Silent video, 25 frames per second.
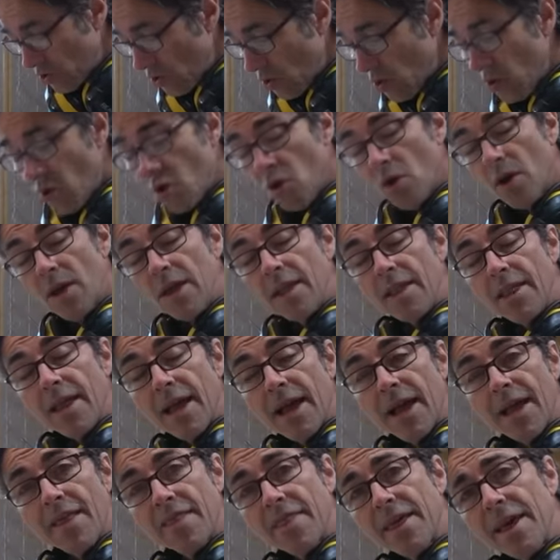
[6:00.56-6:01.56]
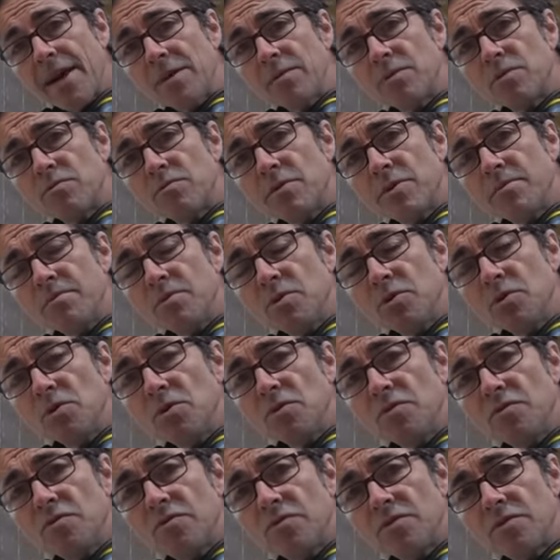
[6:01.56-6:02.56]
door, and that will
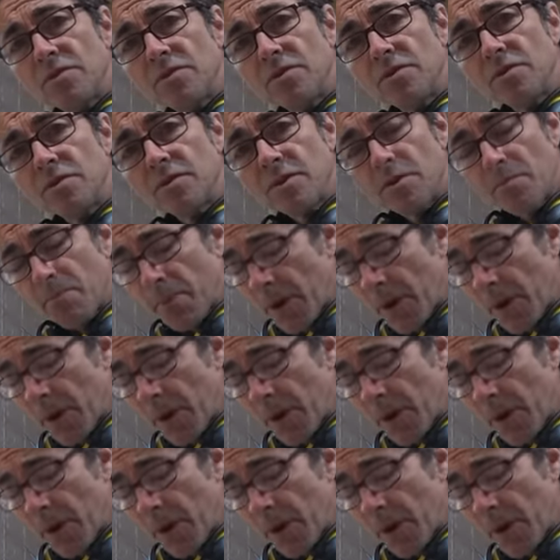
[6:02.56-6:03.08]
remove the